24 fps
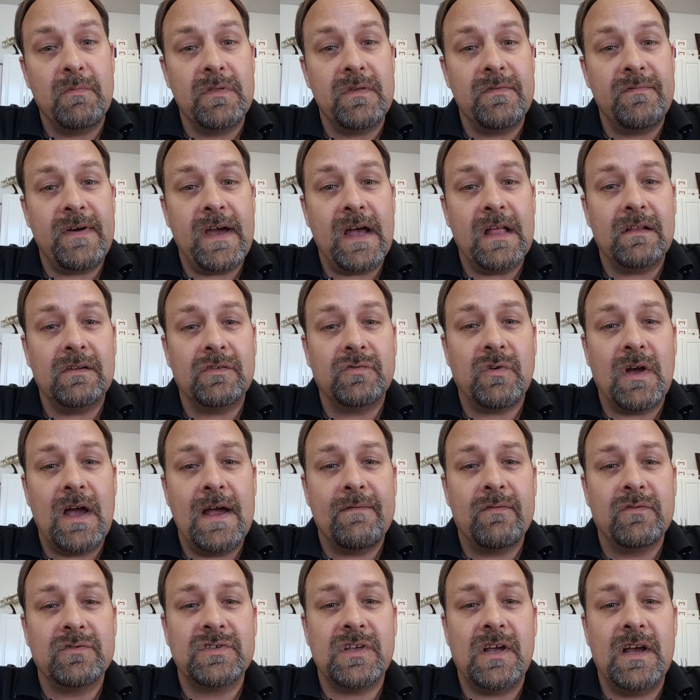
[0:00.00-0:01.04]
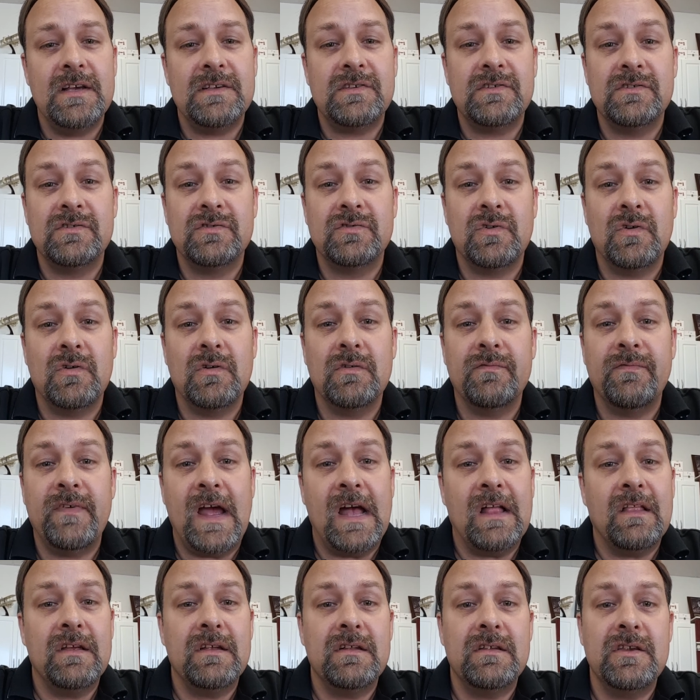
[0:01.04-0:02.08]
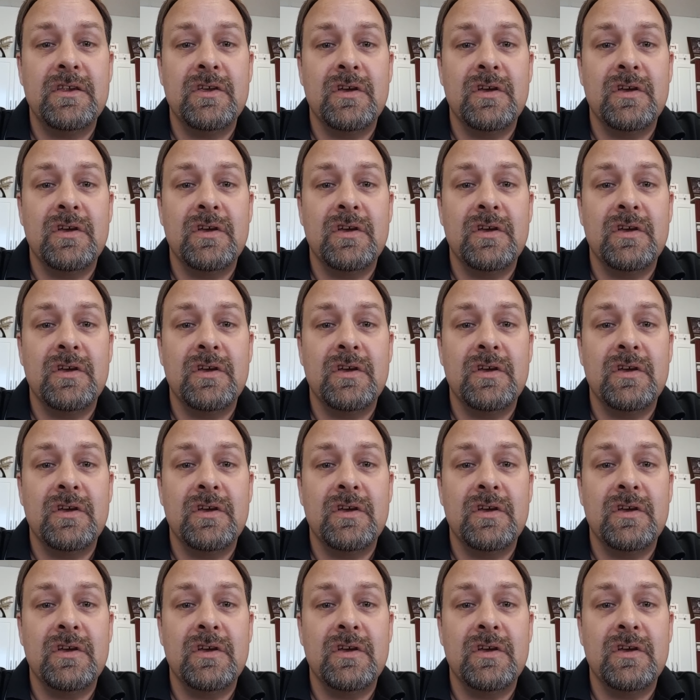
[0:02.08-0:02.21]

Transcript: with a valid driver's license or a valid